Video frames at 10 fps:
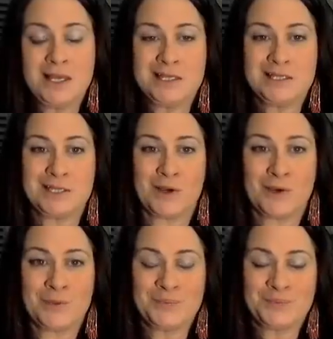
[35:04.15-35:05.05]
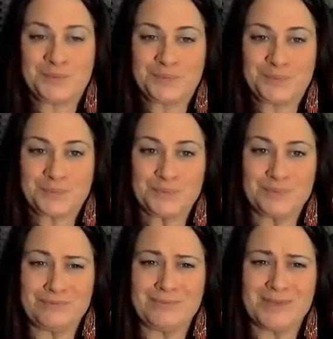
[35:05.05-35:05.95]
So,
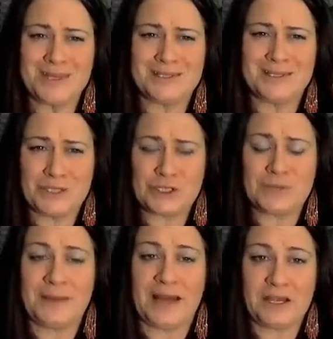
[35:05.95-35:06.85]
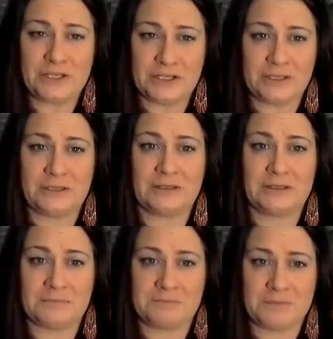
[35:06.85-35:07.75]
such compassion
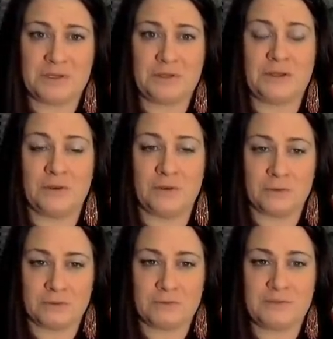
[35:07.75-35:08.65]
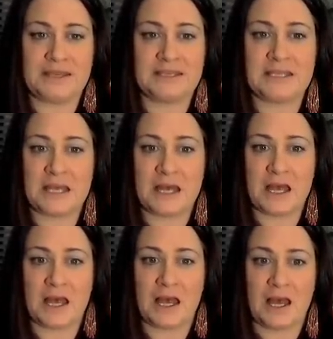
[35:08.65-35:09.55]
to you, because,
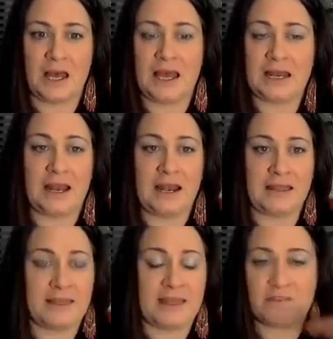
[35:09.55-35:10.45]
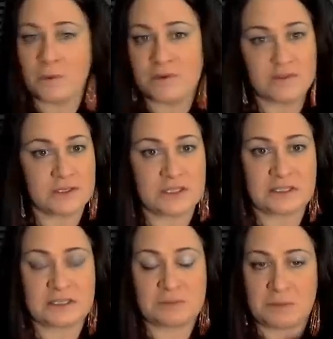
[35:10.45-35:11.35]
and I think everyone feels this
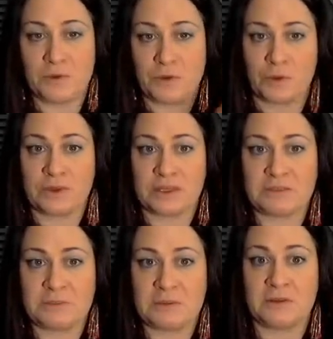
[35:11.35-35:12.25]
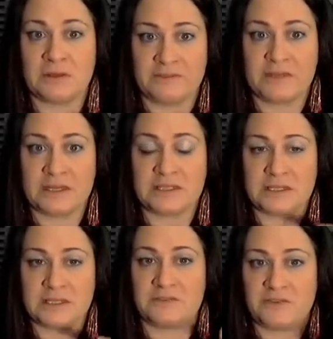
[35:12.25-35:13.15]
because people know this, people live this.
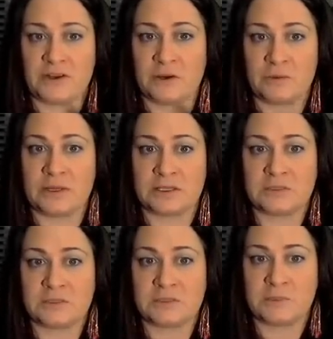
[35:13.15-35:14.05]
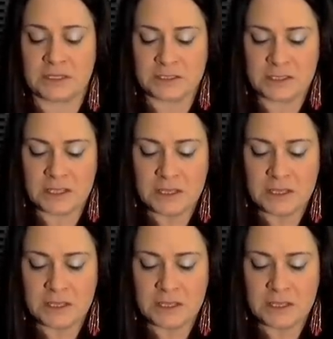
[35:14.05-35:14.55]
This is a very real experience.